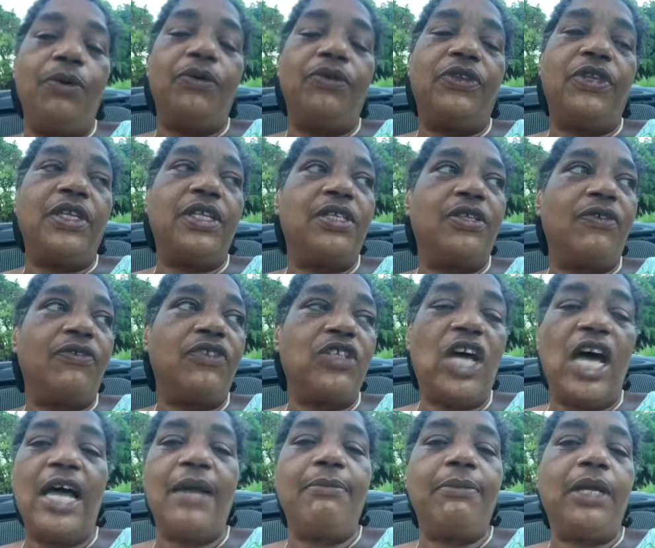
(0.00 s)
the sort of
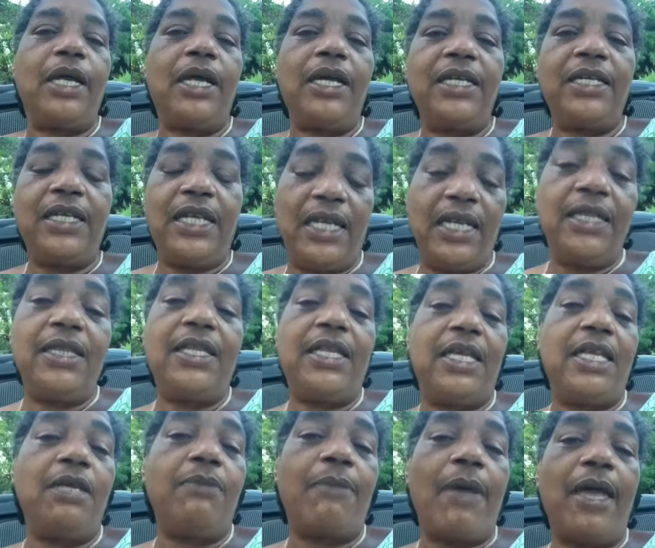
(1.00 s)
timeline in the
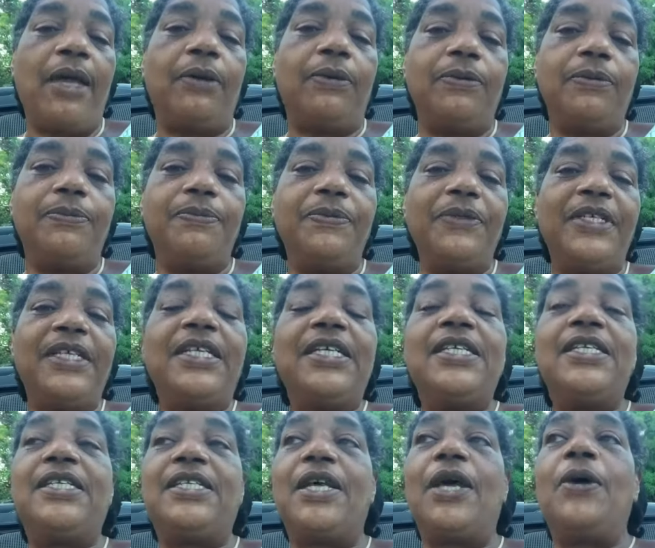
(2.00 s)
email.
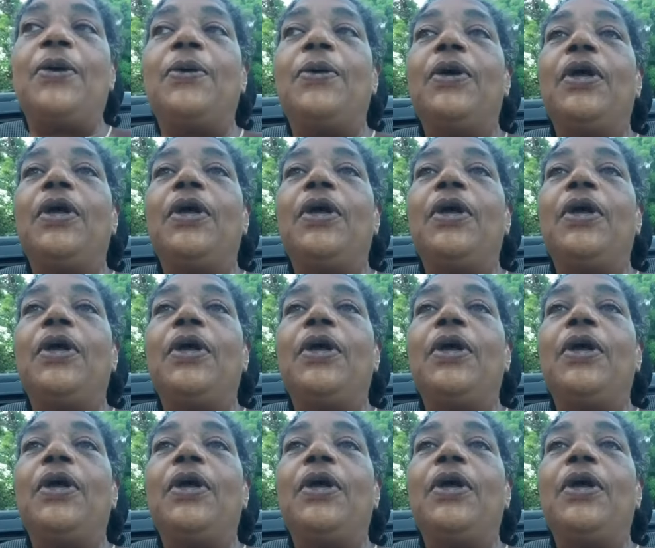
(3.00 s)
So